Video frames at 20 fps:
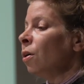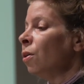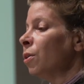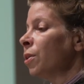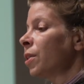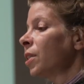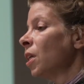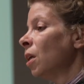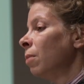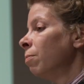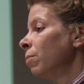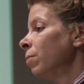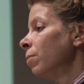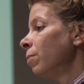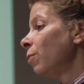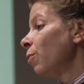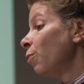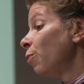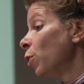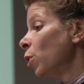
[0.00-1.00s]

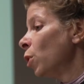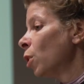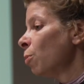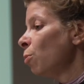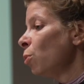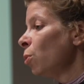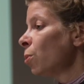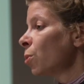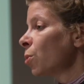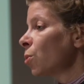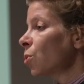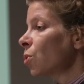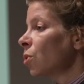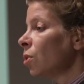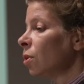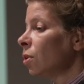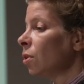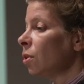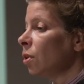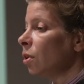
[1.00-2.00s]
some workbooks,
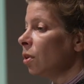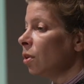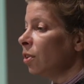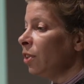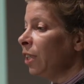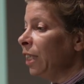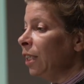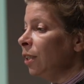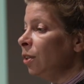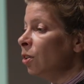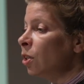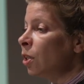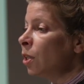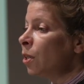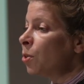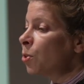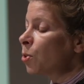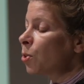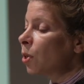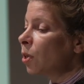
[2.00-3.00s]

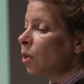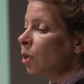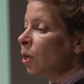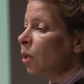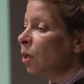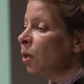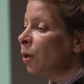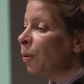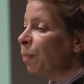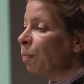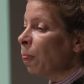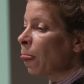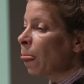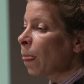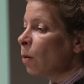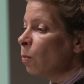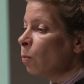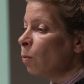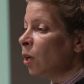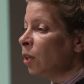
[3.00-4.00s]
readers.
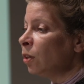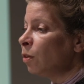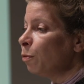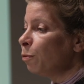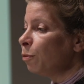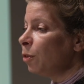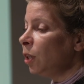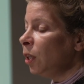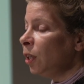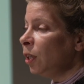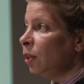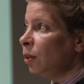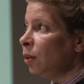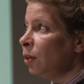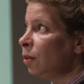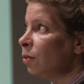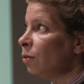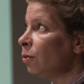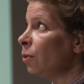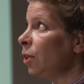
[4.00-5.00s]
One of
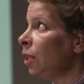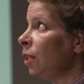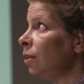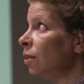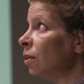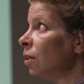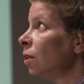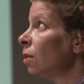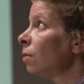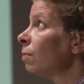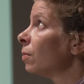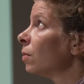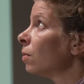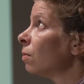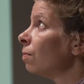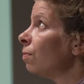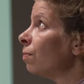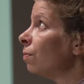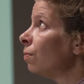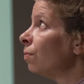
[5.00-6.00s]
the readers
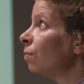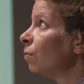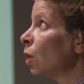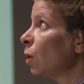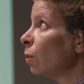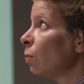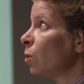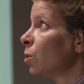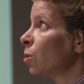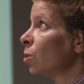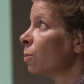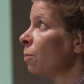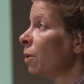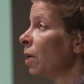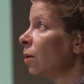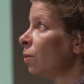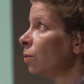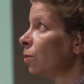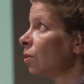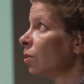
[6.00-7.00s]
was
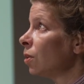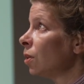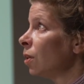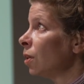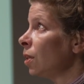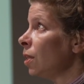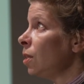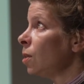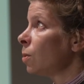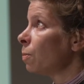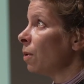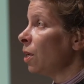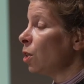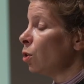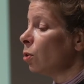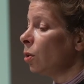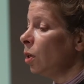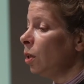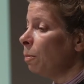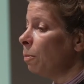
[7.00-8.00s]
about
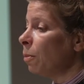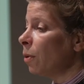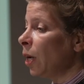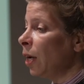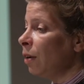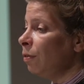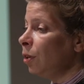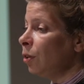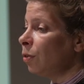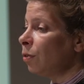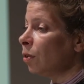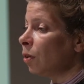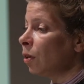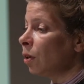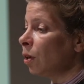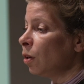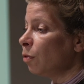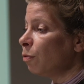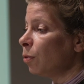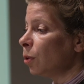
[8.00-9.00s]
especially private
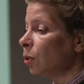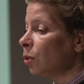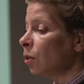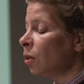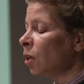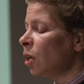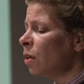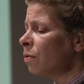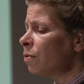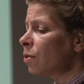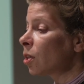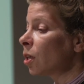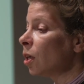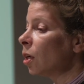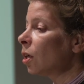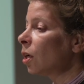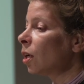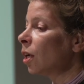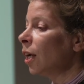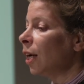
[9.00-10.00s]
photographs,
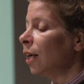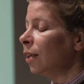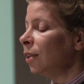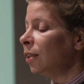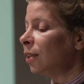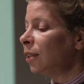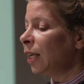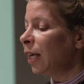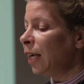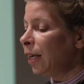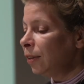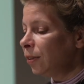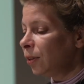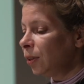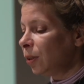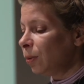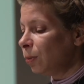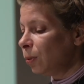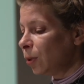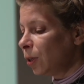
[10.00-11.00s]
and the
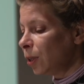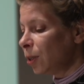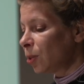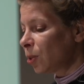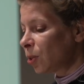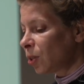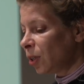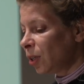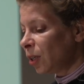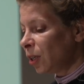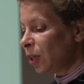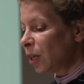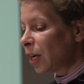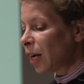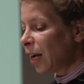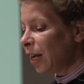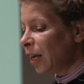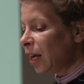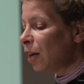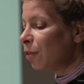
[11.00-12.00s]
title was
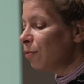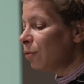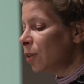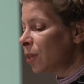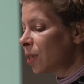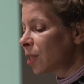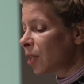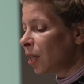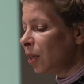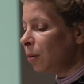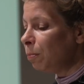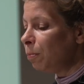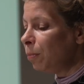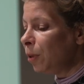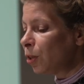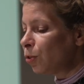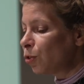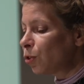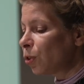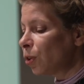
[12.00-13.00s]
I Have the Same
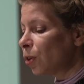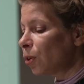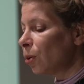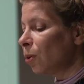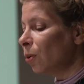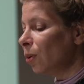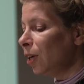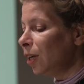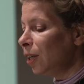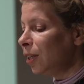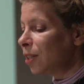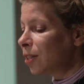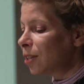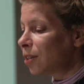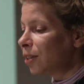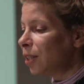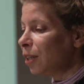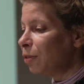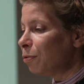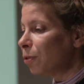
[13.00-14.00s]
Picture, Only It's
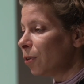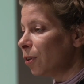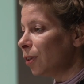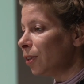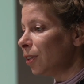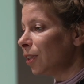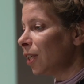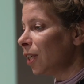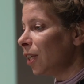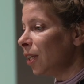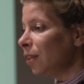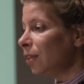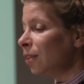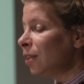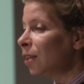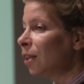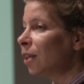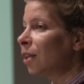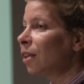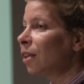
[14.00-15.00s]
a Different Kid,